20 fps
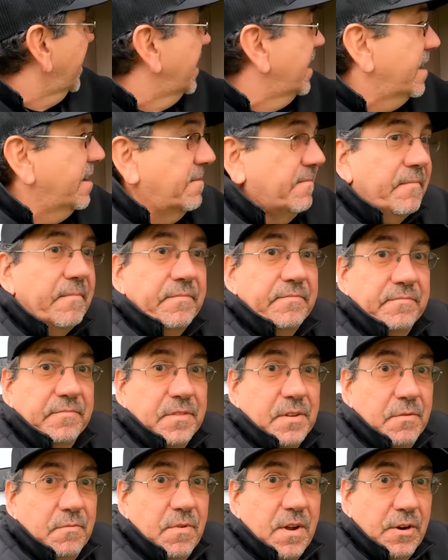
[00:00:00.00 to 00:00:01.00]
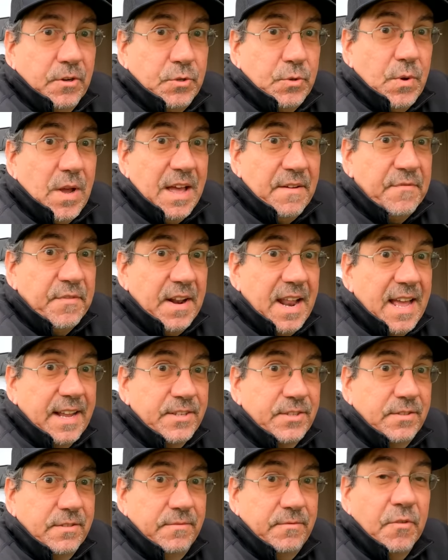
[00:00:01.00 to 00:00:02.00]
they were to
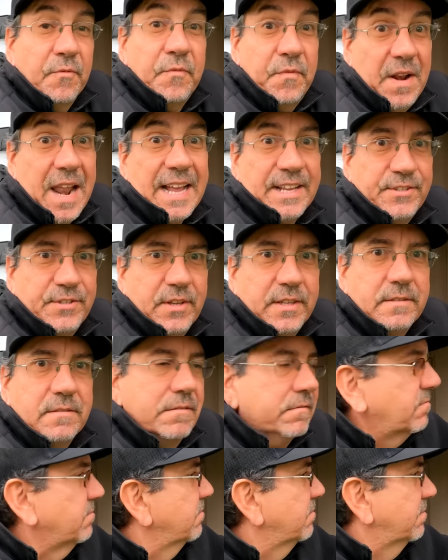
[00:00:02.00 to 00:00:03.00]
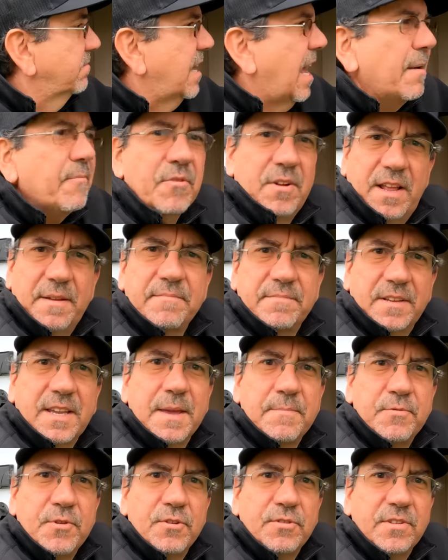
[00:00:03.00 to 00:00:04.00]
FLX, to flex it, yeah, I'm gonna
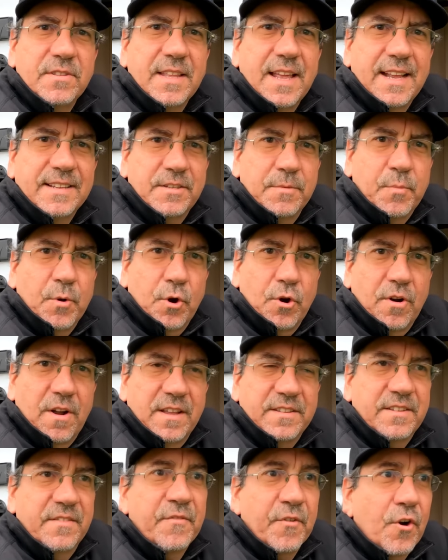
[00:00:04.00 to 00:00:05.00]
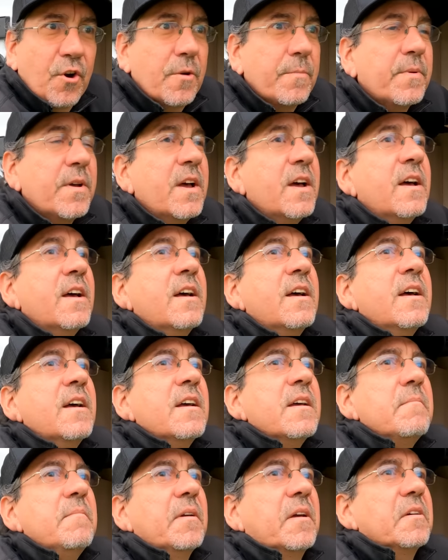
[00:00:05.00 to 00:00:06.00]
keep using that as a verb,
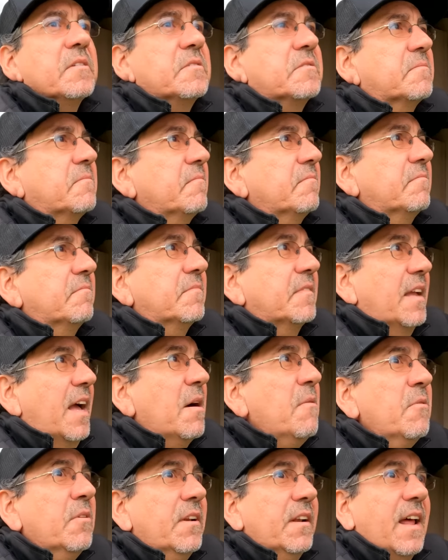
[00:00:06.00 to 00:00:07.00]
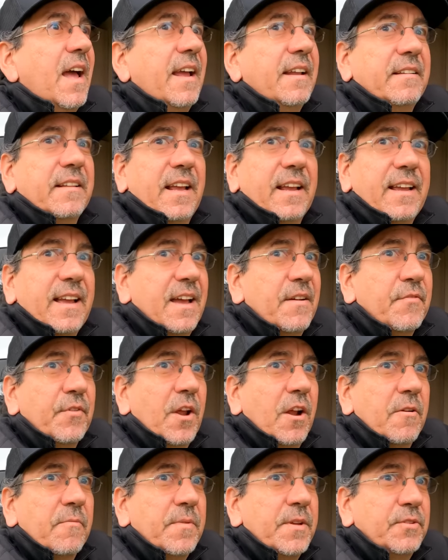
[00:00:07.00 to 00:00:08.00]
because I would like
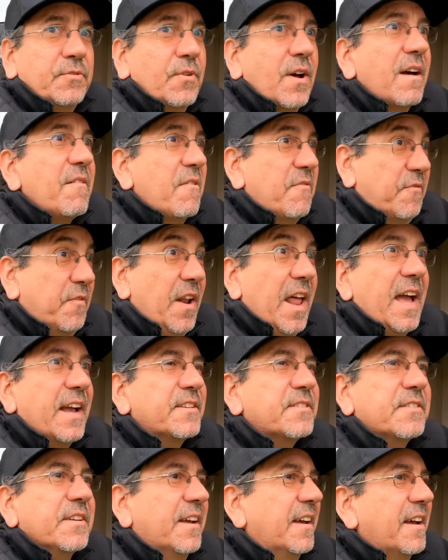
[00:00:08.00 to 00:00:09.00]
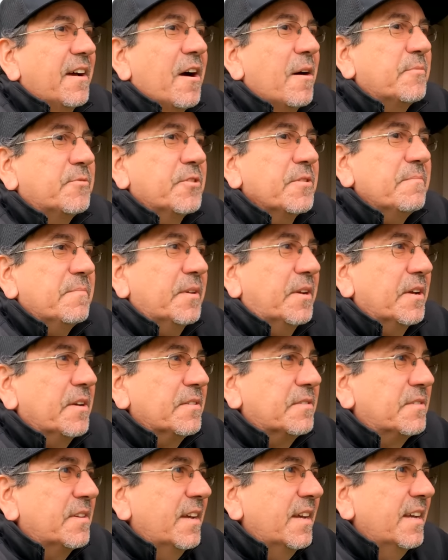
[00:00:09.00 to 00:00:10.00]
every RV to have a flex option,
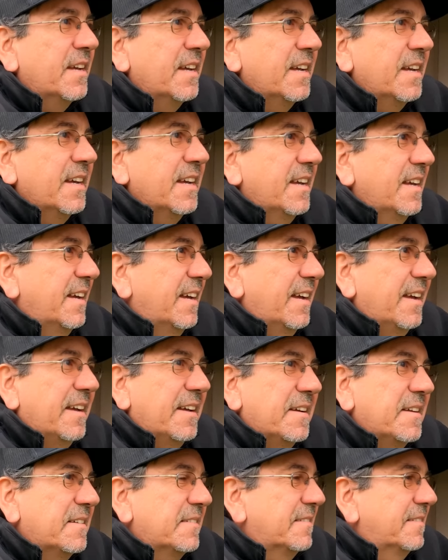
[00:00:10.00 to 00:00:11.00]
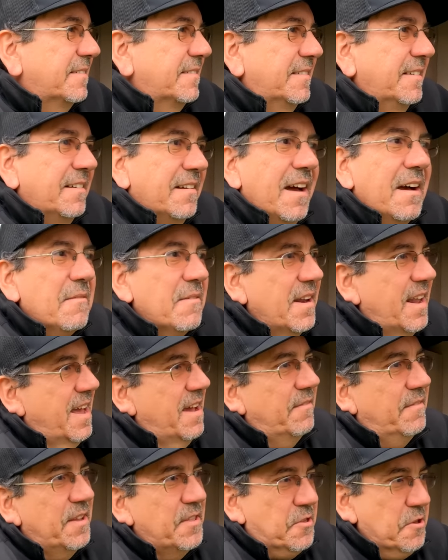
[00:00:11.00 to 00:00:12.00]
because you know, I want to
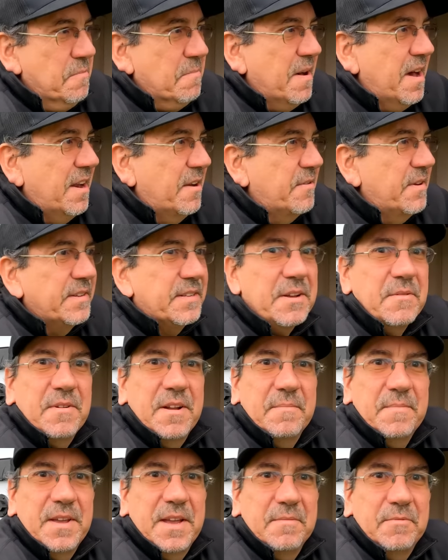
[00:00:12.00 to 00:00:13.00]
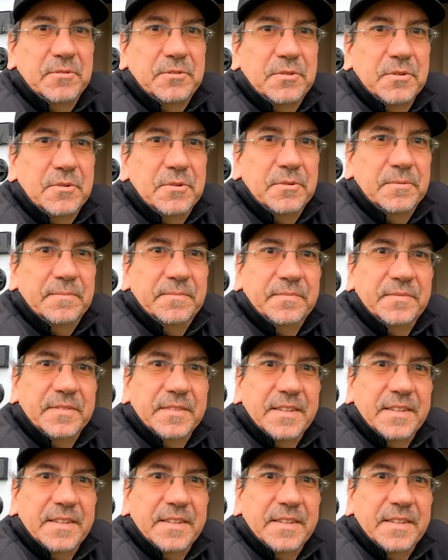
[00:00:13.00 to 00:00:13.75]
have lithium batteries. I want to be able to